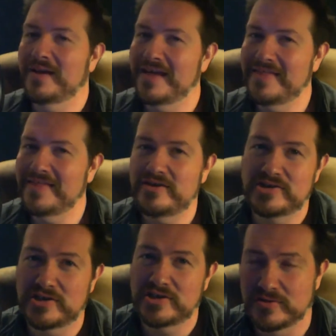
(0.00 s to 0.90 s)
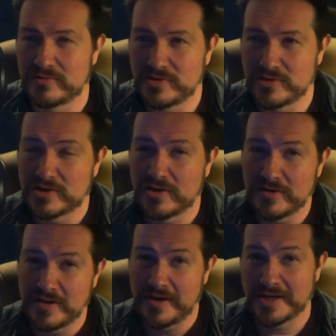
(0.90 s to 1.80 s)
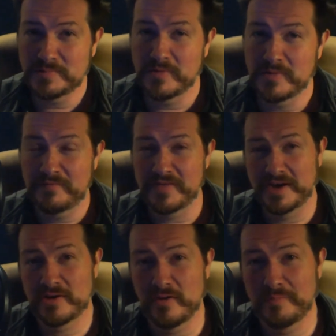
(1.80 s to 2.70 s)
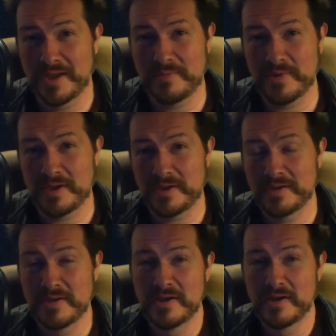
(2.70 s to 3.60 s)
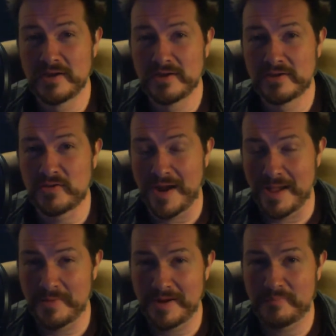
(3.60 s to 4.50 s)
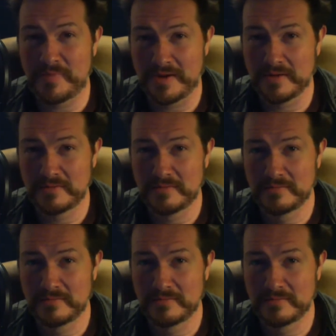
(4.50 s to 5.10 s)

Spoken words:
what I think you should do. You should go to the hospital, find a girl baby, cram it up there.